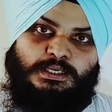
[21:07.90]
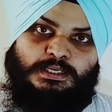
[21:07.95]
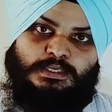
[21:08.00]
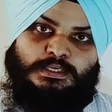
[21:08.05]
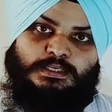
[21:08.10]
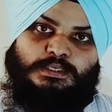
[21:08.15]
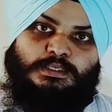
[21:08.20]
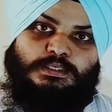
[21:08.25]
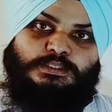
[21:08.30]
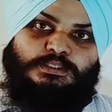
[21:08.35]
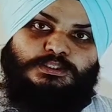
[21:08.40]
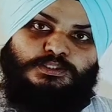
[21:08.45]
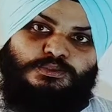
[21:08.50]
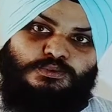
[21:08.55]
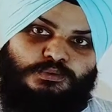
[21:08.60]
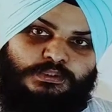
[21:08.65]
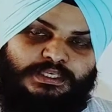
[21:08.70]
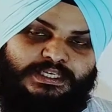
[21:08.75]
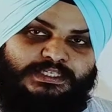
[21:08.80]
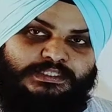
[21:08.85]

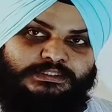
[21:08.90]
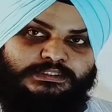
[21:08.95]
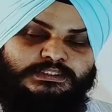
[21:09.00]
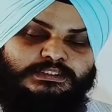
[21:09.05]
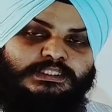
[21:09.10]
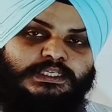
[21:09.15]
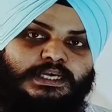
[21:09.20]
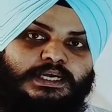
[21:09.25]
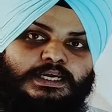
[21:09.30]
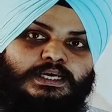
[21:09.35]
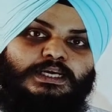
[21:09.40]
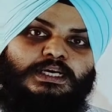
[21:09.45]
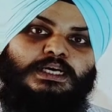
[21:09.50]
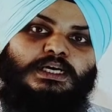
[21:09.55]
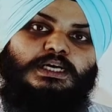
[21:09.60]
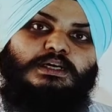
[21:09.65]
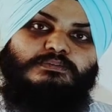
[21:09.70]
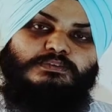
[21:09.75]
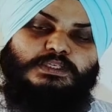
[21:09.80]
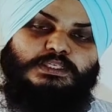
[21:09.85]
Students,
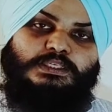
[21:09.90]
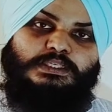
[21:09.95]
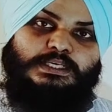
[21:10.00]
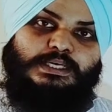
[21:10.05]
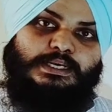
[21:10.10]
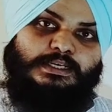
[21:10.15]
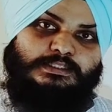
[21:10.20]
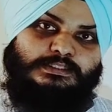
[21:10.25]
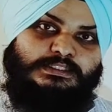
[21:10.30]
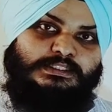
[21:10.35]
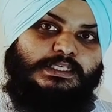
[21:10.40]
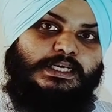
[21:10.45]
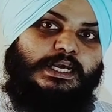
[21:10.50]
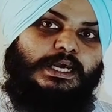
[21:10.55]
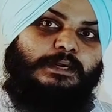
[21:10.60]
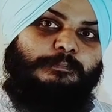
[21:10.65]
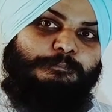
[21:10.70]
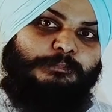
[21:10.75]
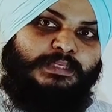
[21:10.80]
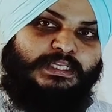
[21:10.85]
our next
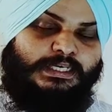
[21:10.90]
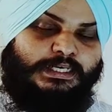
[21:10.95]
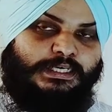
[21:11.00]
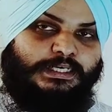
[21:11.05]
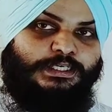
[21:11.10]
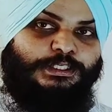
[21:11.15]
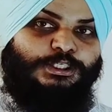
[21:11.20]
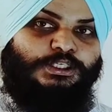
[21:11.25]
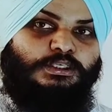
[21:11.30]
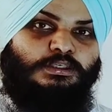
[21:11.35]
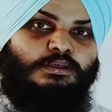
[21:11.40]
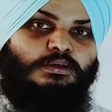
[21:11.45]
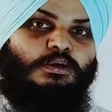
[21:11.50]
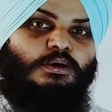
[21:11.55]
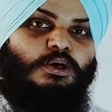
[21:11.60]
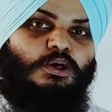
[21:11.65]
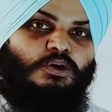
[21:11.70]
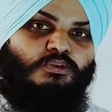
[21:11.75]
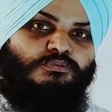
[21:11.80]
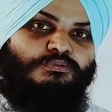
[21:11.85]
application
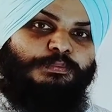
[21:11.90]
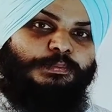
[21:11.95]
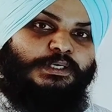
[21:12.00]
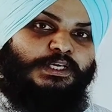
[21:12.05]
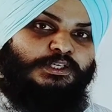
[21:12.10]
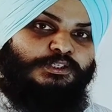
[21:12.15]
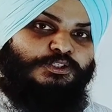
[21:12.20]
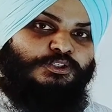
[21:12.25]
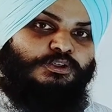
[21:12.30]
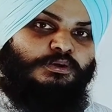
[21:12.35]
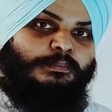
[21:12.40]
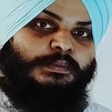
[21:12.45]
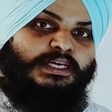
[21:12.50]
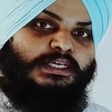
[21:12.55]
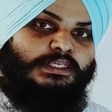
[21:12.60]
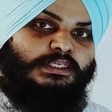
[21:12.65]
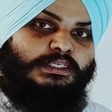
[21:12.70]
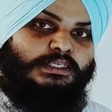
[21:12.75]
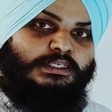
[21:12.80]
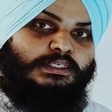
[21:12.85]
of
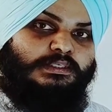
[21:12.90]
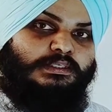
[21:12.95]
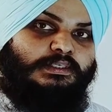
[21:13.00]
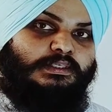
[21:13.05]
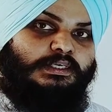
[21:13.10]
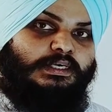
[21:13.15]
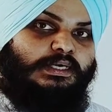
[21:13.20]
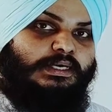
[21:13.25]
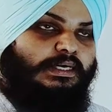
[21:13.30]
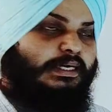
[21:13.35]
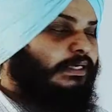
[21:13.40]
potentiometer is